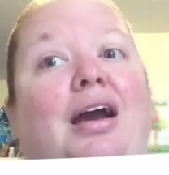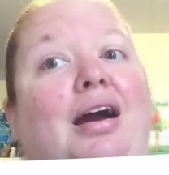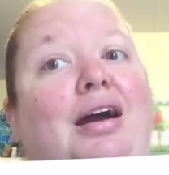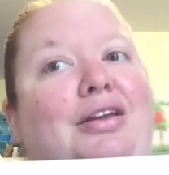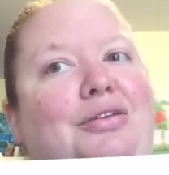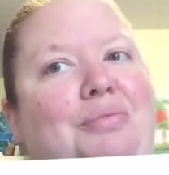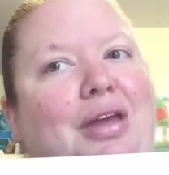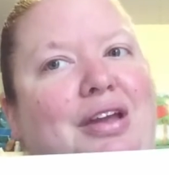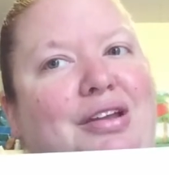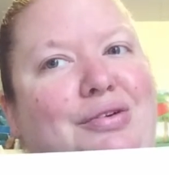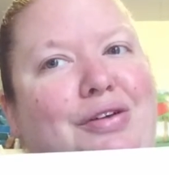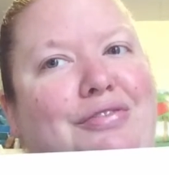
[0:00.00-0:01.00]
How do you make
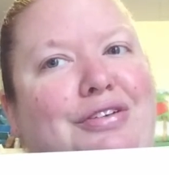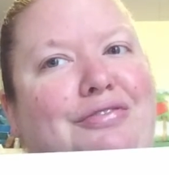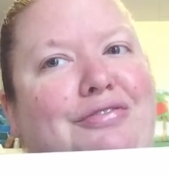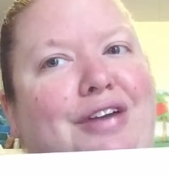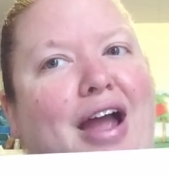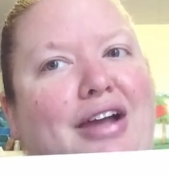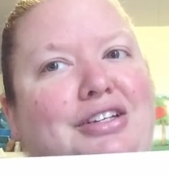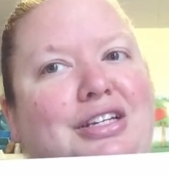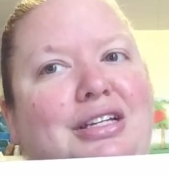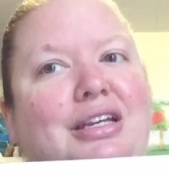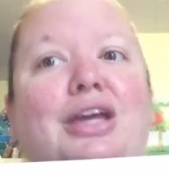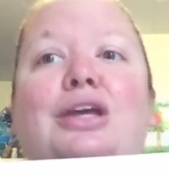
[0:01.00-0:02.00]
an equivalent
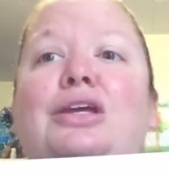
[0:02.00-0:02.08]
fraction?